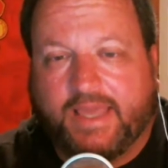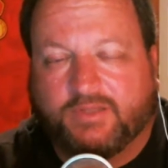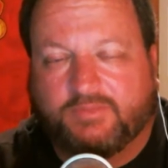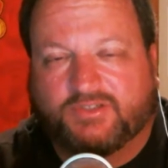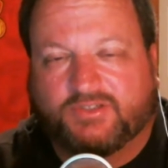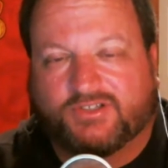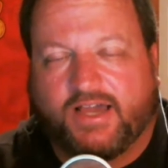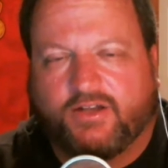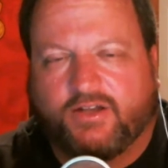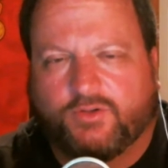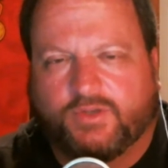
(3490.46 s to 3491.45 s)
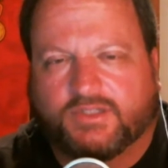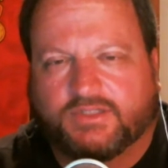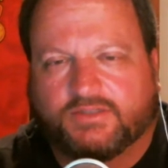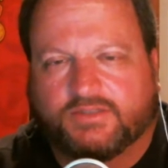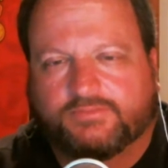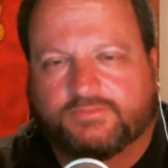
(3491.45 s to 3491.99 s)
Mr. Cotter, or who was it?
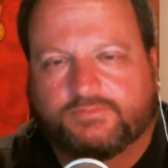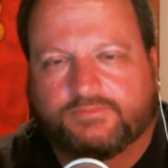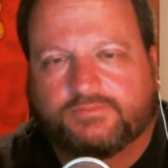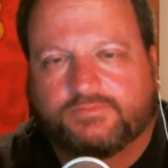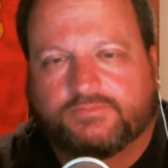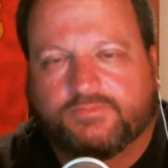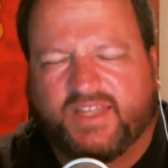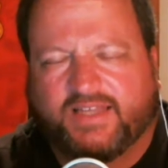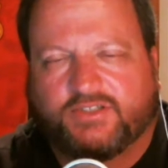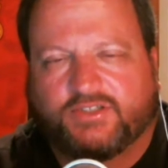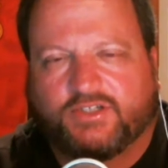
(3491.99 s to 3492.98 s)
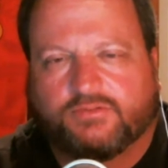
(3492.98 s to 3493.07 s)
That had the joke.